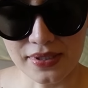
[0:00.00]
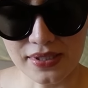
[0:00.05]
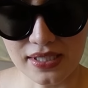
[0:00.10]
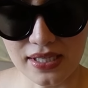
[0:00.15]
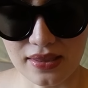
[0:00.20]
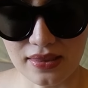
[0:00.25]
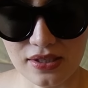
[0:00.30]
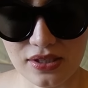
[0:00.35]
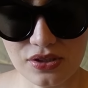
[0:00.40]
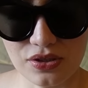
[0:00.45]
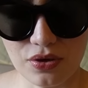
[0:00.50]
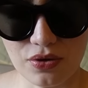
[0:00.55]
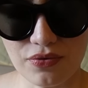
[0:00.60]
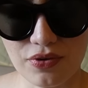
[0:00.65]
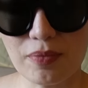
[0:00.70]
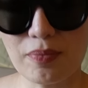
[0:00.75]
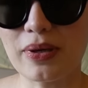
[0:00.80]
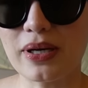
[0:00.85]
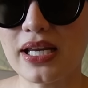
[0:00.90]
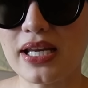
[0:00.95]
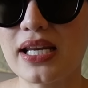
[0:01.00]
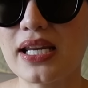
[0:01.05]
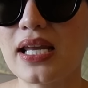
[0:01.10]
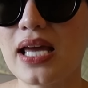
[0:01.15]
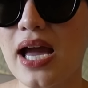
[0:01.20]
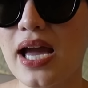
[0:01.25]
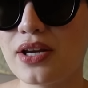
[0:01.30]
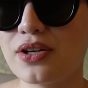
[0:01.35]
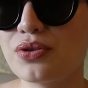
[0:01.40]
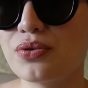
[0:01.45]
sent this over, but
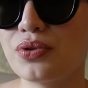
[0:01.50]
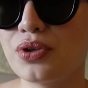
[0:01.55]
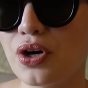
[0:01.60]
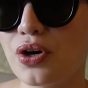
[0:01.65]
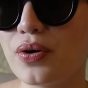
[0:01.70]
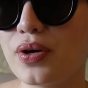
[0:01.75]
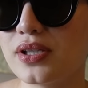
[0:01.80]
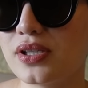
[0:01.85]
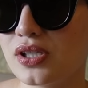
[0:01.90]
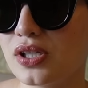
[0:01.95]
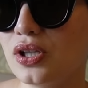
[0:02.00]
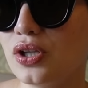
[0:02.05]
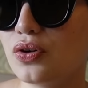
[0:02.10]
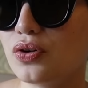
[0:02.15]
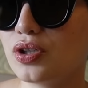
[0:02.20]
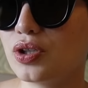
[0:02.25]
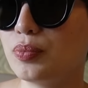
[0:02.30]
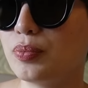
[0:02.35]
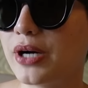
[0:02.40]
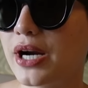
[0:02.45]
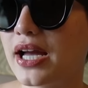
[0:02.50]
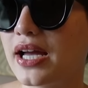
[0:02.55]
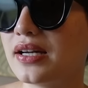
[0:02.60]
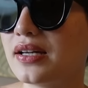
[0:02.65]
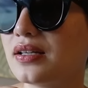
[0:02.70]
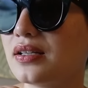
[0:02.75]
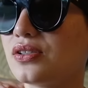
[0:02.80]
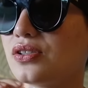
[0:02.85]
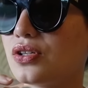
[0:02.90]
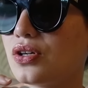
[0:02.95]
I do know it's a local
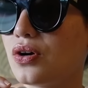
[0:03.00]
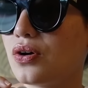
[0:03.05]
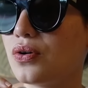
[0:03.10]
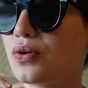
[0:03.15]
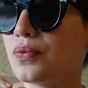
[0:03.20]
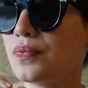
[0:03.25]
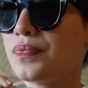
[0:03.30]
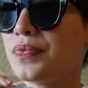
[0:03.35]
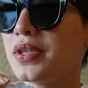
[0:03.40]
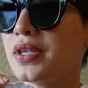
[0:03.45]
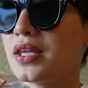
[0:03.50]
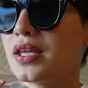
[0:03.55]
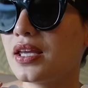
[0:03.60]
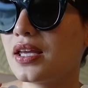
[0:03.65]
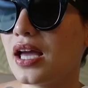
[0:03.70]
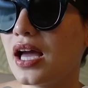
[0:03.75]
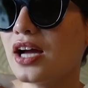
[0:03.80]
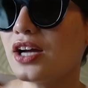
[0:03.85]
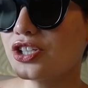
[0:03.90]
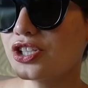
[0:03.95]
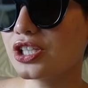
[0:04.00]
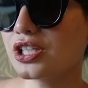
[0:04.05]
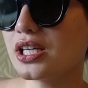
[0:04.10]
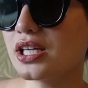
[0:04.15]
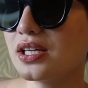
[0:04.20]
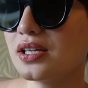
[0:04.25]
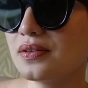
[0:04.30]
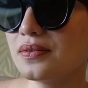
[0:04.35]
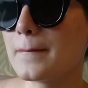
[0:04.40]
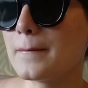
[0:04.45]
brand. So
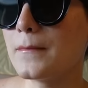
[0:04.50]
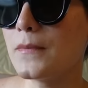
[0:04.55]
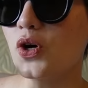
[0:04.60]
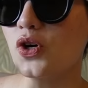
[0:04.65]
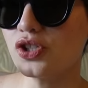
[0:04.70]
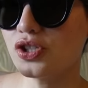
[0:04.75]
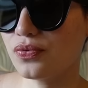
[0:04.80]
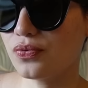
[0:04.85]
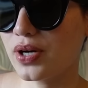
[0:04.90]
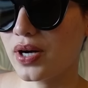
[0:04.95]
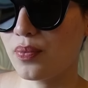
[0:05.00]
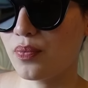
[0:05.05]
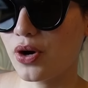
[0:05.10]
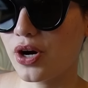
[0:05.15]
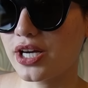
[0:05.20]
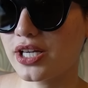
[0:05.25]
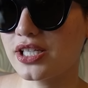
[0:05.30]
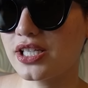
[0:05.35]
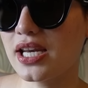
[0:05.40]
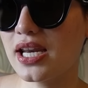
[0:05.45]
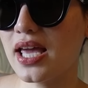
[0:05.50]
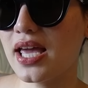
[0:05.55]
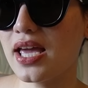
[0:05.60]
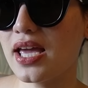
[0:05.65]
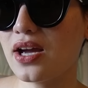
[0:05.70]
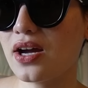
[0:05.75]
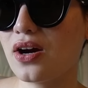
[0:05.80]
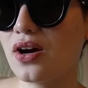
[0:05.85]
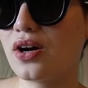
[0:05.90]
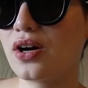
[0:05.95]
actually, most of what I'm wearing
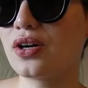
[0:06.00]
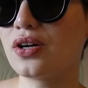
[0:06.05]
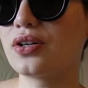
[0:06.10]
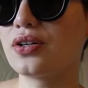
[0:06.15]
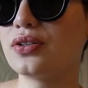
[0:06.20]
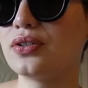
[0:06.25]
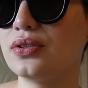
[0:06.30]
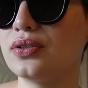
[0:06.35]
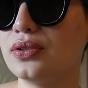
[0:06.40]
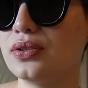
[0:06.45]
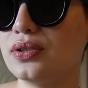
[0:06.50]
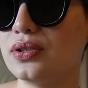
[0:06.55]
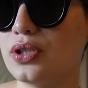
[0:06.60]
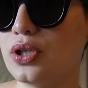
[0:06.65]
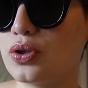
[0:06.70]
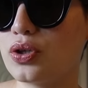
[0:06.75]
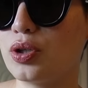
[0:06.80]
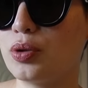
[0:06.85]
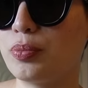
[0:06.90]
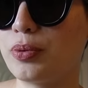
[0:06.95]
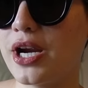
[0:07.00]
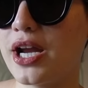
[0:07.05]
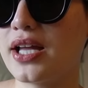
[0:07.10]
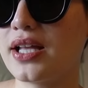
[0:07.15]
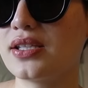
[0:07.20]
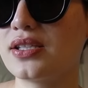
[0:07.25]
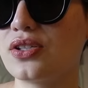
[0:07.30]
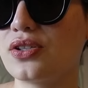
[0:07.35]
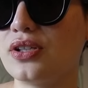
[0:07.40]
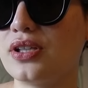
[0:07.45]
today are local
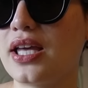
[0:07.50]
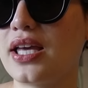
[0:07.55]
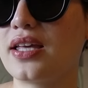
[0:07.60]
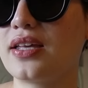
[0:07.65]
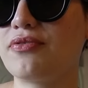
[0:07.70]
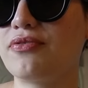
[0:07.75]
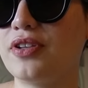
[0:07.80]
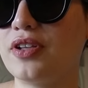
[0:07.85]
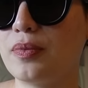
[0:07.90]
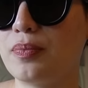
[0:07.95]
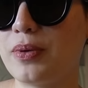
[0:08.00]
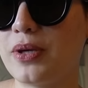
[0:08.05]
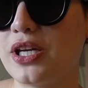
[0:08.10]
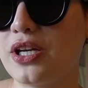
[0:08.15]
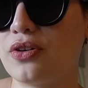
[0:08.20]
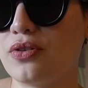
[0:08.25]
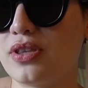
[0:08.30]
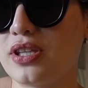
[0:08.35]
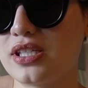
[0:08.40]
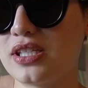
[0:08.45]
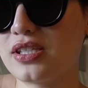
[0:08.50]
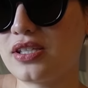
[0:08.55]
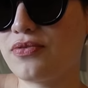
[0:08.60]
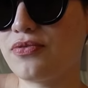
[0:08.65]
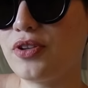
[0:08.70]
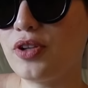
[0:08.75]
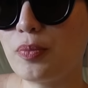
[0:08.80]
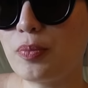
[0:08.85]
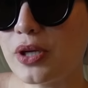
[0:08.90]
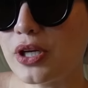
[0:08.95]
brands or like Filipino. This is a
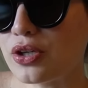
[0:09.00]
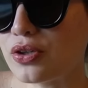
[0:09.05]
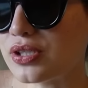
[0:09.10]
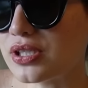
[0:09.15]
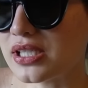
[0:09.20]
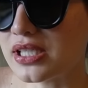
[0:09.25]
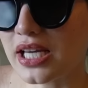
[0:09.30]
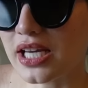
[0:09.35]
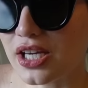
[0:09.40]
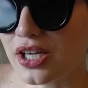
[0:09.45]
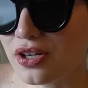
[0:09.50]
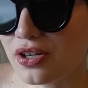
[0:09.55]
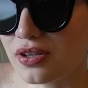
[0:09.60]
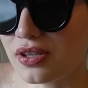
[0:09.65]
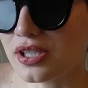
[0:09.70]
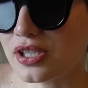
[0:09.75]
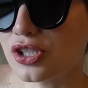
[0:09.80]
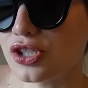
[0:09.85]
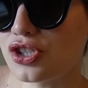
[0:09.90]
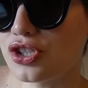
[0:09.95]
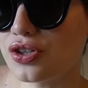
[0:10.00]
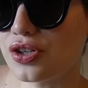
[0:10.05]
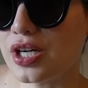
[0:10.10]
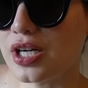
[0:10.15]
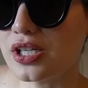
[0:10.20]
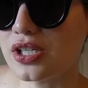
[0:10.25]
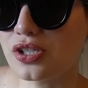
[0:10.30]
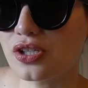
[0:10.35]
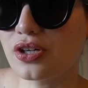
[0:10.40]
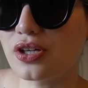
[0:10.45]
Filipino designer. This is
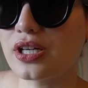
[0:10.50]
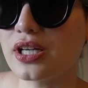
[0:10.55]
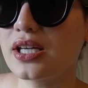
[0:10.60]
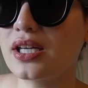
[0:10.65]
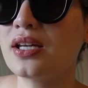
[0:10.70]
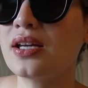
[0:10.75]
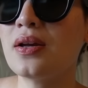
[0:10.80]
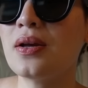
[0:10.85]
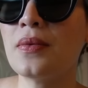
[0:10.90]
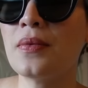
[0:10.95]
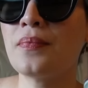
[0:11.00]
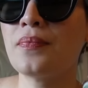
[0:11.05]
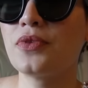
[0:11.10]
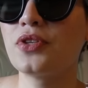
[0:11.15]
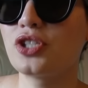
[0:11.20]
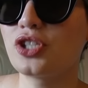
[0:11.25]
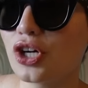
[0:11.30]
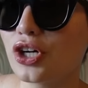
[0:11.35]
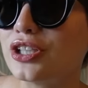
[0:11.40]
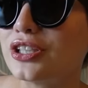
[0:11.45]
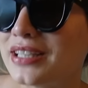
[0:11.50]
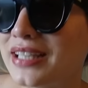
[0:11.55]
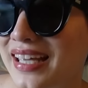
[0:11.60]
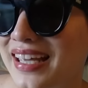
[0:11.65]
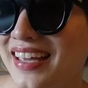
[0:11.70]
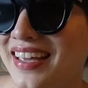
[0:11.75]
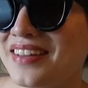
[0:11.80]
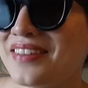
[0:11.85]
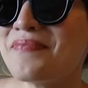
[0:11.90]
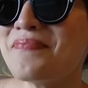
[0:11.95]
Tarina
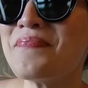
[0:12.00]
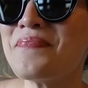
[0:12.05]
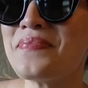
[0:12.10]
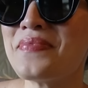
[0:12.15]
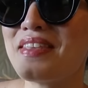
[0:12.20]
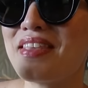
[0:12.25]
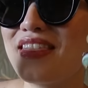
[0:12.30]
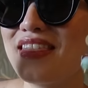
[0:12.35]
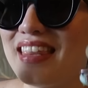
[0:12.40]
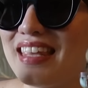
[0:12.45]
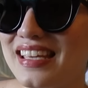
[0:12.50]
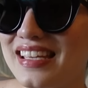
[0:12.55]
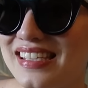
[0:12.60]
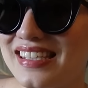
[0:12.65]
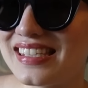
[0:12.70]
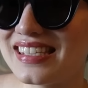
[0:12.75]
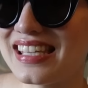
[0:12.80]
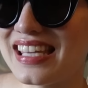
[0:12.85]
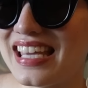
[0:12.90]
Sarte. This